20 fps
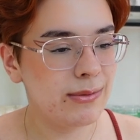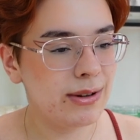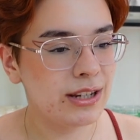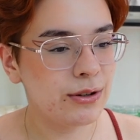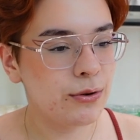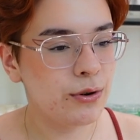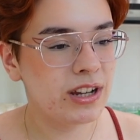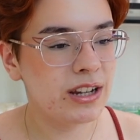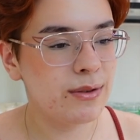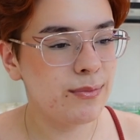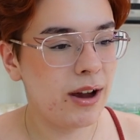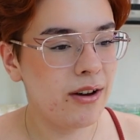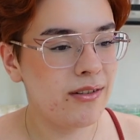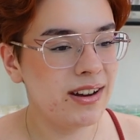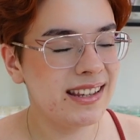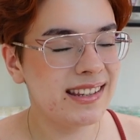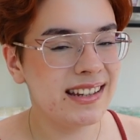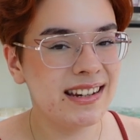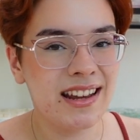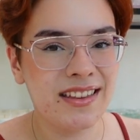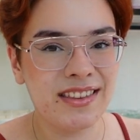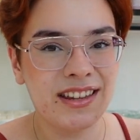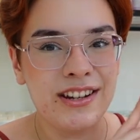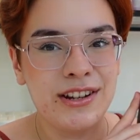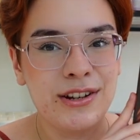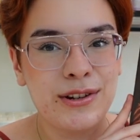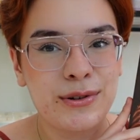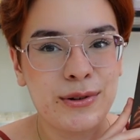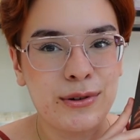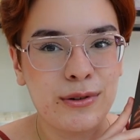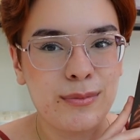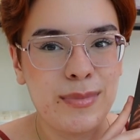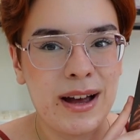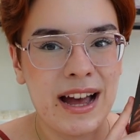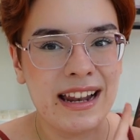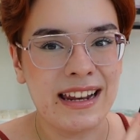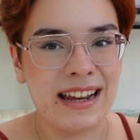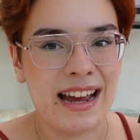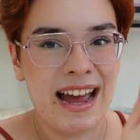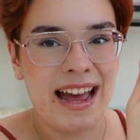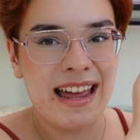to be talking about is another neutral palette,